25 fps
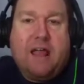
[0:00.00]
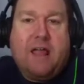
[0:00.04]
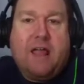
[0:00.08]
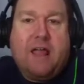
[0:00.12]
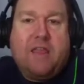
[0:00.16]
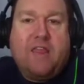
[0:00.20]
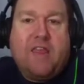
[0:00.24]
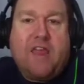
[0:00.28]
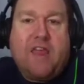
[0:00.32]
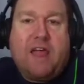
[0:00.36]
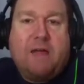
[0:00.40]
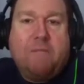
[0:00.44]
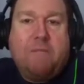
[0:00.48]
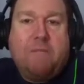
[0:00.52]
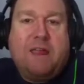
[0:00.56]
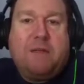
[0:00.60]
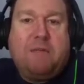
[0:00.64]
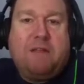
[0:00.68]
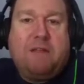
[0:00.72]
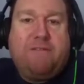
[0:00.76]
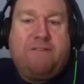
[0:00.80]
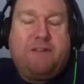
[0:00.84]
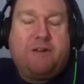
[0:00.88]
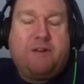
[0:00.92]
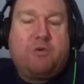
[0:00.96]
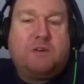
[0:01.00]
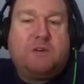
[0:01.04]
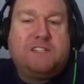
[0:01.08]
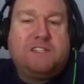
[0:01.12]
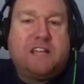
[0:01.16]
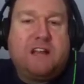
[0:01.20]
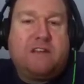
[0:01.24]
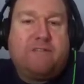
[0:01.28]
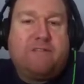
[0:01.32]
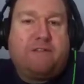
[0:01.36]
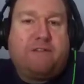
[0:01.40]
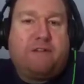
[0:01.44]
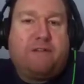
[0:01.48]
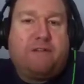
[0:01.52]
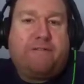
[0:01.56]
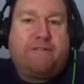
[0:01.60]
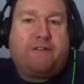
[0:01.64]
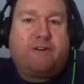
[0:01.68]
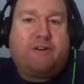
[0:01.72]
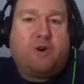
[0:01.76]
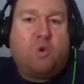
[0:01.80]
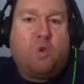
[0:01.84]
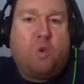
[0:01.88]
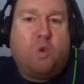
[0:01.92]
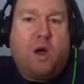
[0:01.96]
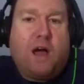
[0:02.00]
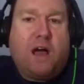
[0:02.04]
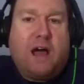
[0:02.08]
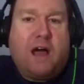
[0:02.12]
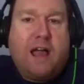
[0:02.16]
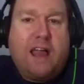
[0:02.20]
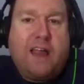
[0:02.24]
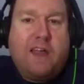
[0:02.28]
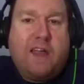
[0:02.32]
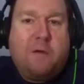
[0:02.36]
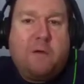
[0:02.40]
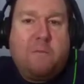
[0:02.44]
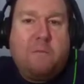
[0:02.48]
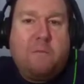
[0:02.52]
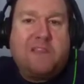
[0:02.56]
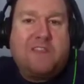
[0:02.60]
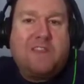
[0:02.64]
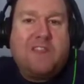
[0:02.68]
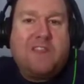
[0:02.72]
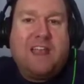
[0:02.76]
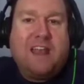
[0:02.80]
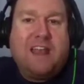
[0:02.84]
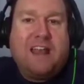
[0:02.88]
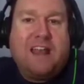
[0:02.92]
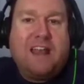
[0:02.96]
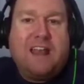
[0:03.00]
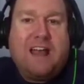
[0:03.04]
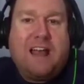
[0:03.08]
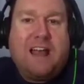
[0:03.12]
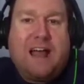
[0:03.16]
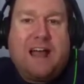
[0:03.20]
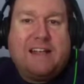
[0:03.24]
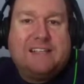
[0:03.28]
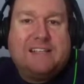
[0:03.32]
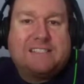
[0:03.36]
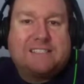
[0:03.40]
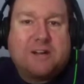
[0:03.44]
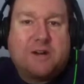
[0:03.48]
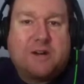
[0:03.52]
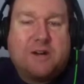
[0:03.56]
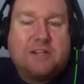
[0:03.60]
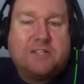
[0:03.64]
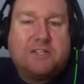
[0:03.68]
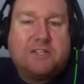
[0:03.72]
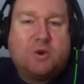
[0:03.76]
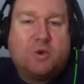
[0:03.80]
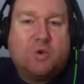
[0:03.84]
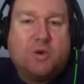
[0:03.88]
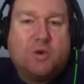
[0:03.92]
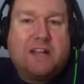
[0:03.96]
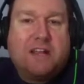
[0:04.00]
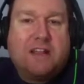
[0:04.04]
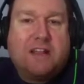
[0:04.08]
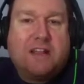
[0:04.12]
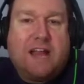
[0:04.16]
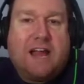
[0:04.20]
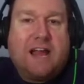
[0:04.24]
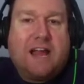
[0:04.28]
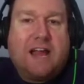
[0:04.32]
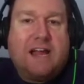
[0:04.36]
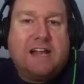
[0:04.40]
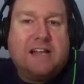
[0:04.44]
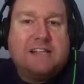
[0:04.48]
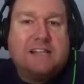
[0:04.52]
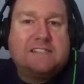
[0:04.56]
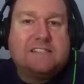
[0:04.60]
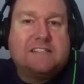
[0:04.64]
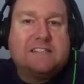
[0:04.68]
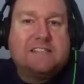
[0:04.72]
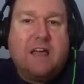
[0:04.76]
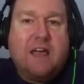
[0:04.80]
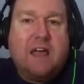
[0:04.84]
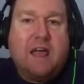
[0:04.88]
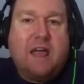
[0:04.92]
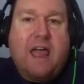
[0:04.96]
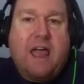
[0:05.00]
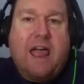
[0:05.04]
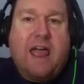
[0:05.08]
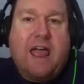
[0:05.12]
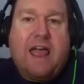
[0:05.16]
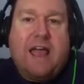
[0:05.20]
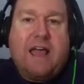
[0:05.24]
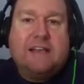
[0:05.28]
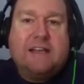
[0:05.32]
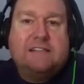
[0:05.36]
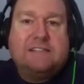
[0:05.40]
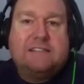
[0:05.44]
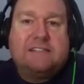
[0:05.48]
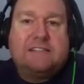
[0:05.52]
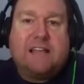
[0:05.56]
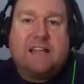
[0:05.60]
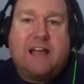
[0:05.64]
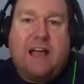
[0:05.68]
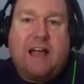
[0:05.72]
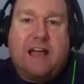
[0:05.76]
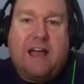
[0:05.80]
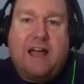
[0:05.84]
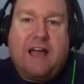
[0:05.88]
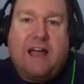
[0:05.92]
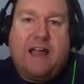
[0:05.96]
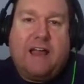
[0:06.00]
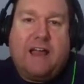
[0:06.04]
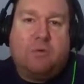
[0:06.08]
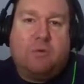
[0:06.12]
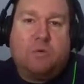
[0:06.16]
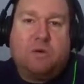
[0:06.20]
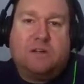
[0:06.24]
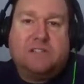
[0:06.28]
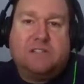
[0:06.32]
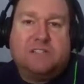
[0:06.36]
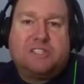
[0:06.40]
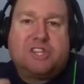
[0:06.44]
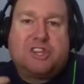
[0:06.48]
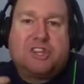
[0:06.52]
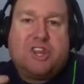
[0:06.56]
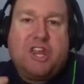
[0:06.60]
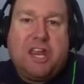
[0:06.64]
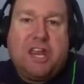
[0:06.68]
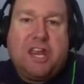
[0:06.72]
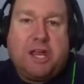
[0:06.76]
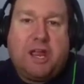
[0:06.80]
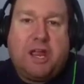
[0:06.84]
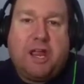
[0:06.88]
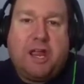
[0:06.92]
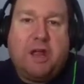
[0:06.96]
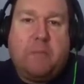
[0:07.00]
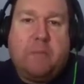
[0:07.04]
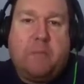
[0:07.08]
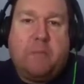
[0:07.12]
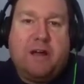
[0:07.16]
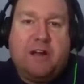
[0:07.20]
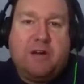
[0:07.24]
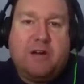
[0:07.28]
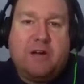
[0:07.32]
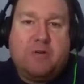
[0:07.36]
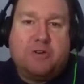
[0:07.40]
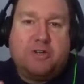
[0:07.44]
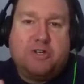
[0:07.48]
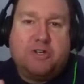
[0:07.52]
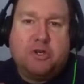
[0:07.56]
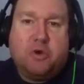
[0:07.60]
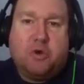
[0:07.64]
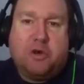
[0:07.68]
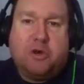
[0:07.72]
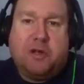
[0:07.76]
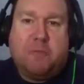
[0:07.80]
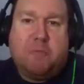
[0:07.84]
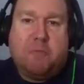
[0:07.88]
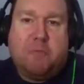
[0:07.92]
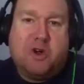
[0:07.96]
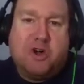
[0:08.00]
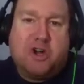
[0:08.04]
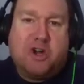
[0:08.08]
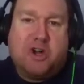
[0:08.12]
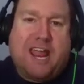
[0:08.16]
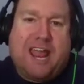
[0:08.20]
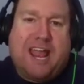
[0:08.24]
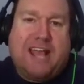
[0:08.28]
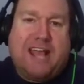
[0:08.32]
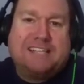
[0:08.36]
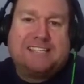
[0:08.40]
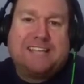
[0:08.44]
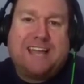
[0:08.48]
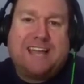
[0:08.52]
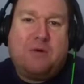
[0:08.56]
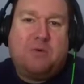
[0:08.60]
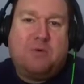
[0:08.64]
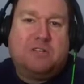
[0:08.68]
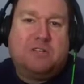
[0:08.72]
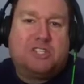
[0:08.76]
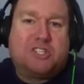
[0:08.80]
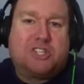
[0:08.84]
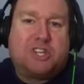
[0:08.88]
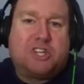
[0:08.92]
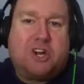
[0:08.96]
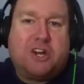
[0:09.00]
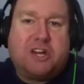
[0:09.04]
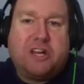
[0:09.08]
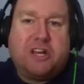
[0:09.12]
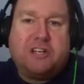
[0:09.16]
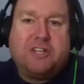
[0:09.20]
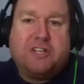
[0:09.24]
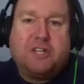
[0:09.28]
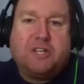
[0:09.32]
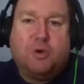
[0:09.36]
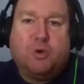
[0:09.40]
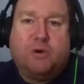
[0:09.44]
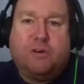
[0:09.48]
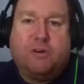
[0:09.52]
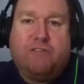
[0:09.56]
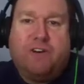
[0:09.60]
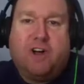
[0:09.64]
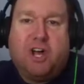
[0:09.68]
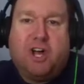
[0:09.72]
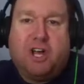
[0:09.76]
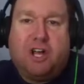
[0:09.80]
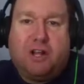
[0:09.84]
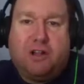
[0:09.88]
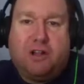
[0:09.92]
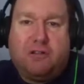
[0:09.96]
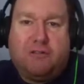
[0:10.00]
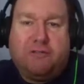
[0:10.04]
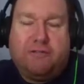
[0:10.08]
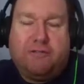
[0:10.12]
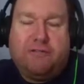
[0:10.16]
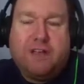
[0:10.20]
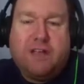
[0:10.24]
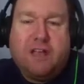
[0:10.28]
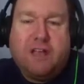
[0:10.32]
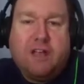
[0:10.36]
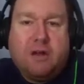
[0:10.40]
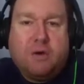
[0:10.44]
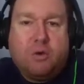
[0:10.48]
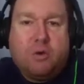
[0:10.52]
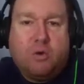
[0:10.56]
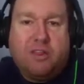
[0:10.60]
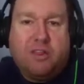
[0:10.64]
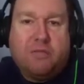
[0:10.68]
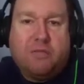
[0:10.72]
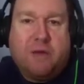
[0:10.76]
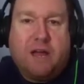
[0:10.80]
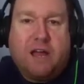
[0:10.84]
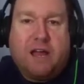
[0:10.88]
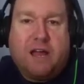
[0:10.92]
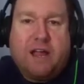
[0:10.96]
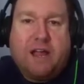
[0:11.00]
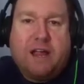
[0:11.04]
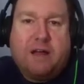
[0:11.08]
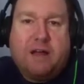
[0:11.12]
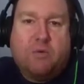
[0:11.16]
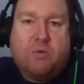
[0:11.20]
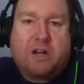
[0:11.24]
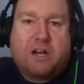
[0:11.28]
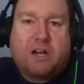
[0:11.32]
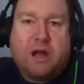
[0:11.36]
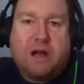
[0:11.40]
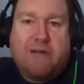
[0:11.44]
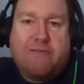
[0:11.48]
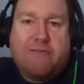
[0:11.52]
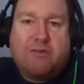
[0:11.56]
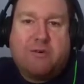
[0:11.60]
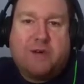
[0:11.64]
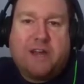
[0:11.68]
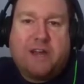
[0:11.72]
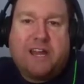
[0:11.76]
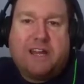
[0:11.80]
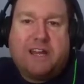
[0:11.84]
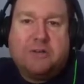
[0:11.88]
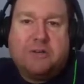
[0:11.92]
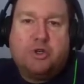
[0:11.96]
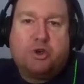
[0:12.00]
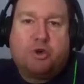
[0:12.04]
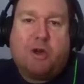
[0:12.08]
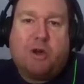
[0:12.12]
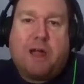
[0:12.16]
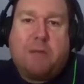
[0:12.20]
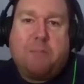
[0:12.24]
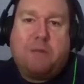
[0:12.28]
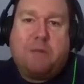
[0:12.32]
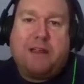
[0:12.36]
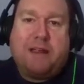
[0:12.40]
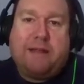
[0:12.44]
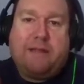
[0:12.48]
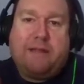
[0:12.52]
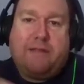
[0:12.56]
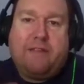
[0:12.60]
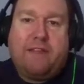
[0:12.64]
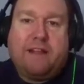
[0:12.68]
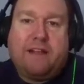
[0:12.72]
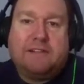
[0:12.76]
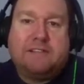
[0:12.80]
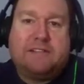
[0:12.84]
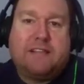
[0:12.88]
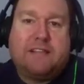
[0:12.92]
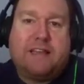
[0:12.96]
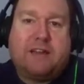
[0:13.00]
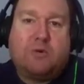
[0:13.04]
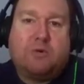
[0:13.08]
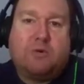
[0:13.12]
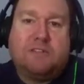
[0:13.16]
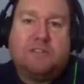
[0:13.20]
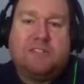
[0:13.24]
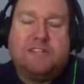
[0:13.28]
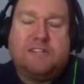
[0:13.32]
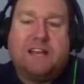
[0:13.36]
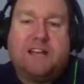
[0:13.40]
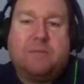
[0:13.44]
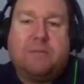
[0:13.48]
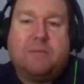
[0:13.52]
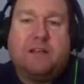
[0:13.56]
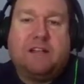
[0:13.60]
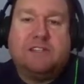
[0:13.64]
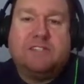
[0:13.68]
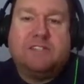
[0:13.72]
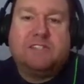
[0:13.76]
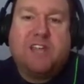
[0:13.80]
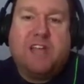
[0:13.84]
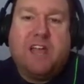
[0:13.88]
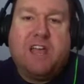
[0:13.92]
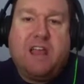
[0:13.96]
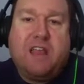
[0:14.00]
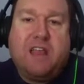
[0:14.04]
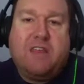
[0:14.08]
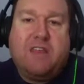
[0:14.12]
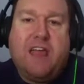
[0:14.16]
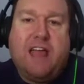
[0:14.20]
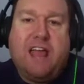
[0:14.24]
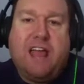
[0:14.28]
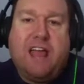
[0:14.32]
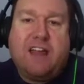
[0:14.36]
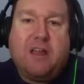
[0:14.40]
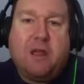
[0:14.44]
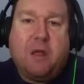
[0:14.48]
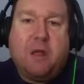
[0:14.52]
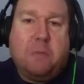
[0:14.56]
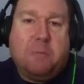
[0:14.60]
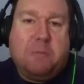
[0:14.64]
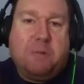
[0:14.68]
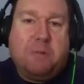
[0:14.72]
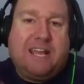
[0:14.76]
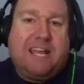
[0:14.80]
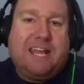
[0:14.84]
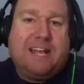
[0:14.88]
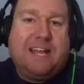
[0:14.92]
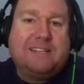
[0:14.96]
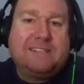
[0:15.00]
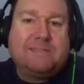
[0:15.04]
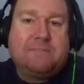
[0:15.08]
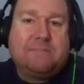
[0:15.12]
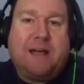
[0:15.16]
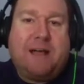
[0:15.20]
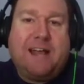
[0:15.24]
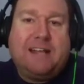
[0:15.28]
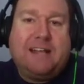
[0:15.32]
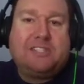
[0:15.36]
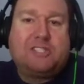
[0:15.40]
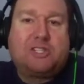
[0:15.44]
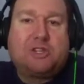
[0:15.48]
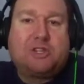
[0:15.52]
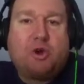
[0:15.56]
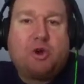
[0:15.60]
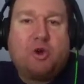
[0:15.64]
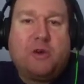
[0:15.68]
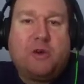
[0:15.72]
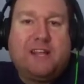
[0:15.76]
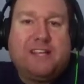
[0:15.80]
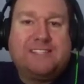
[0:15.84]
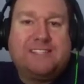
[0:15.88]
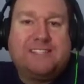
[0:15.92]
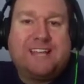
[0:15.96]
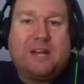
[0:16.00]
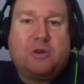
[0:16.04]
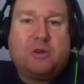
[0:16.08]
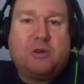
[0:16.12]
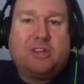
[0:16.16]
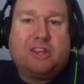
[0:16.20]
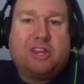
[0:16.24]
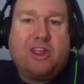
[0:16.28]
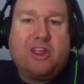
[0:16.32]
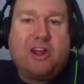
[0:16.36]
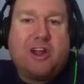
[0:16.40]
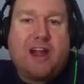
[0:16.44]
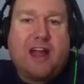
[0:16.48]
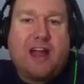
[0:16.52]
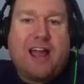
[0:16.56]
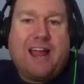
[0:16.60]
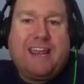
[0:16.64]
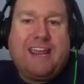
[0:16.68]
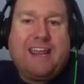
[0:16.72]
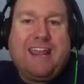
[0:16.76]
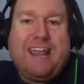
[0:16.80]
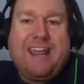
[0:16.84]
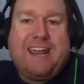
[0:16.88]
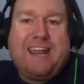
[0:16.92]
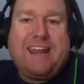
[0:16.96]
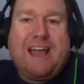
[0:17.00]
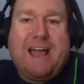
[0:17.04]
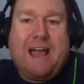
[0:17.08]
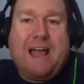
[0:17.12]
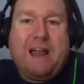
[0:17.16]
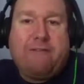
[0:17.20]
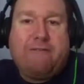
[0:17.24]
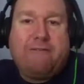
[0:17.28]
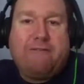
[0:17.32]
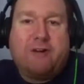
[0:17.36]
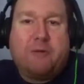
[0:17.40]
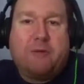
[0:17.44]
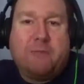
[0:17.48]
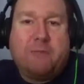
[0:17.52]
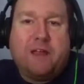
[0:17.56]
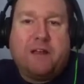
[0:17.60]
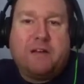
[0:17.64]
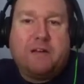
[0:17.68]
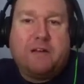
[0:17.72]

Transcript: that made me feel resentful for a while, but then I started to realize as I was thinking about doing a book, as I was starting to evolve with my recovery and dropping things like resentments, that because my story is out there, I can't hide from it.